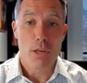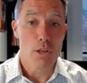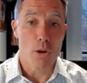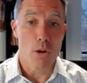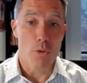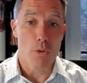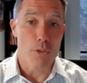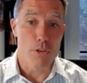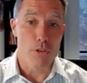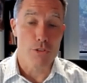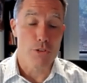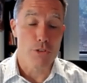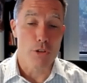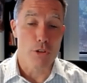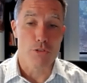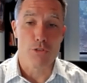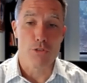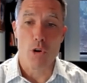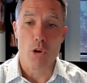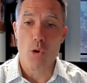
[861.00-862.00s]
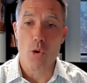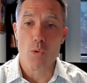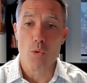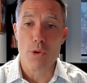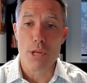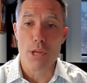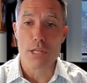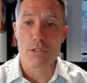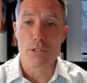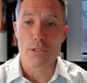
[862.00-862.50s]
There's no
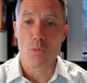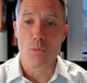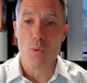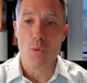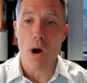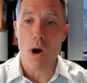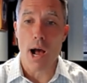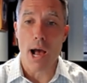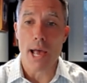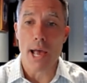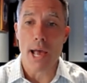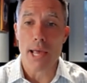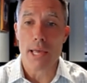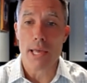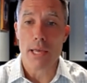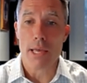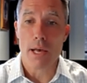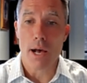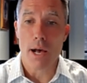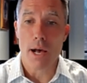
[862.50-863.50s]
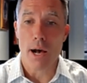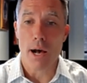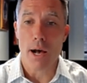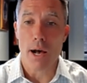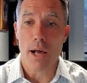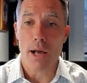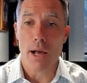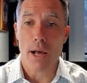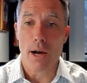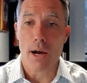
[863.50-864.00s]
reason why
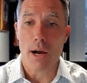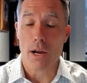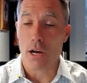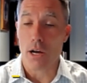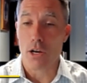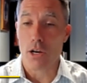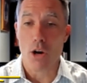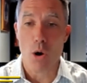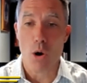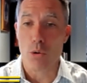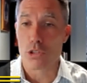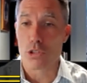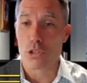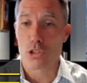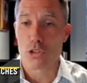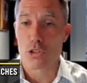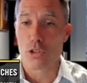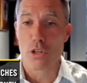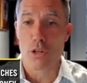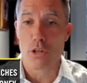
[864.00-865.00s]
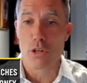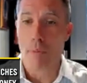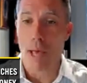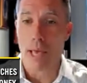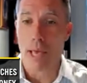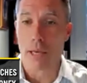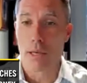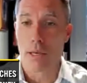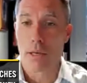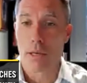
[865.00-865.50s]
a coach shouldn't
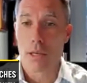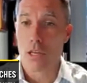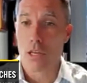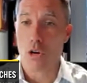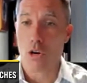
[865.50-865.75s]
make,